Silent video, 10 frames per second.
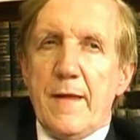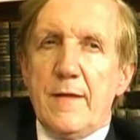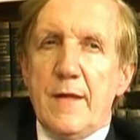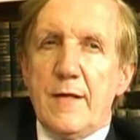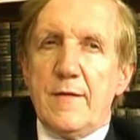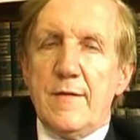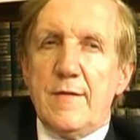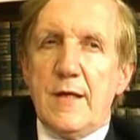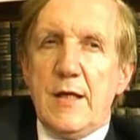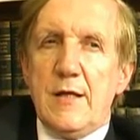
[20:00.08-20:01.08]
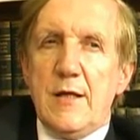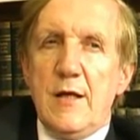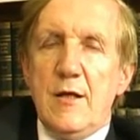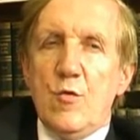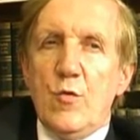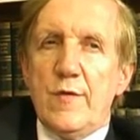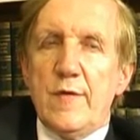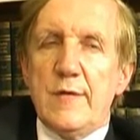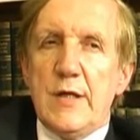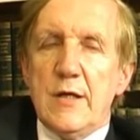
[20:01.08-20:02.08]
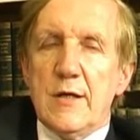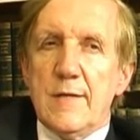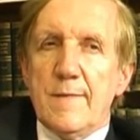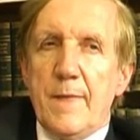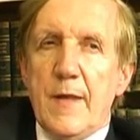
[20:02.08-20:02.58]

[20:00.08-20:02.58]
that he uses here